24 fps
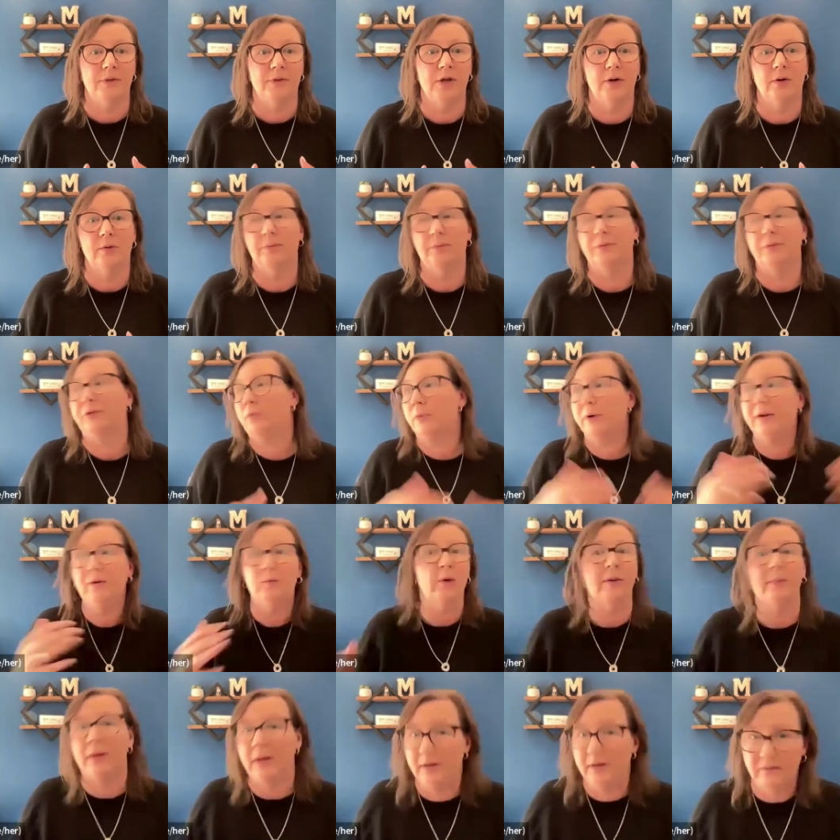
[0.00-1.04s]
3
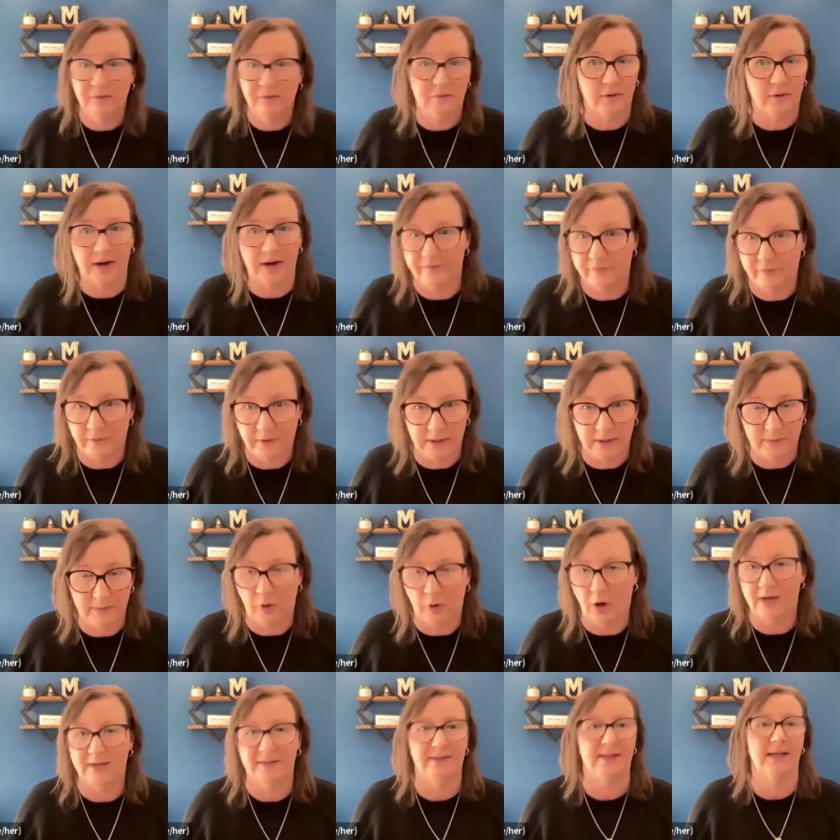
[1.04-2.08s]
women for every
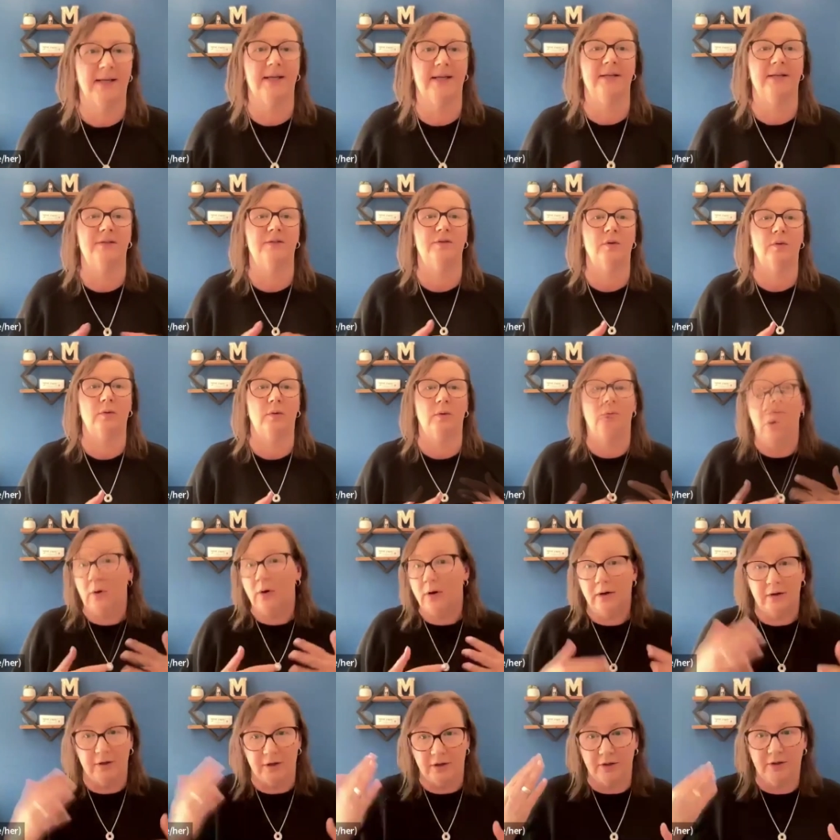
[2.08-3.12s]
process,
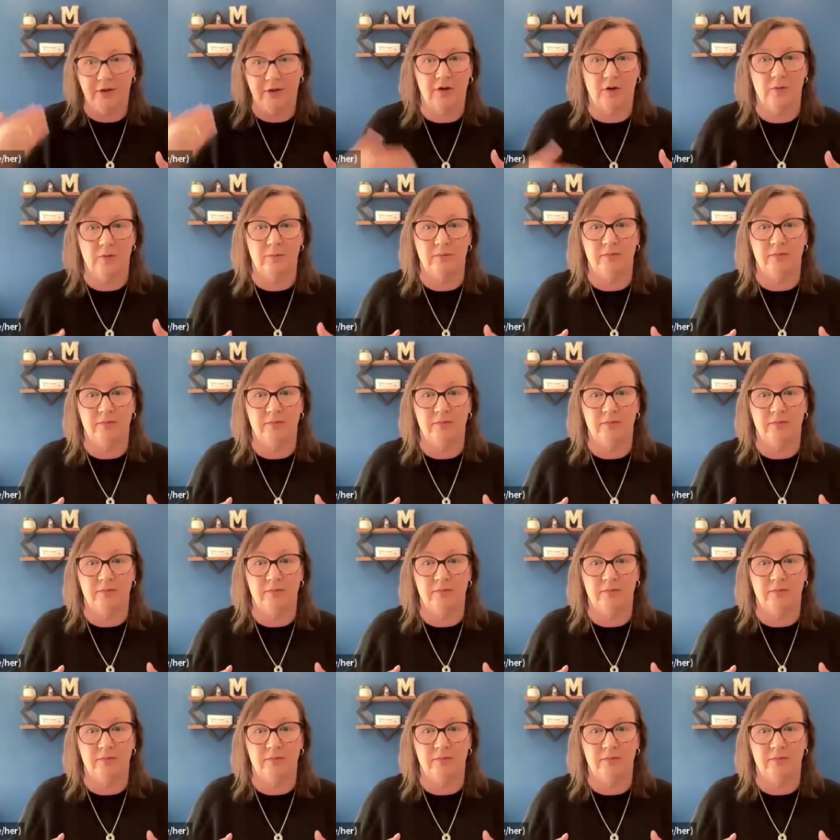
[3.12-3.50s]
or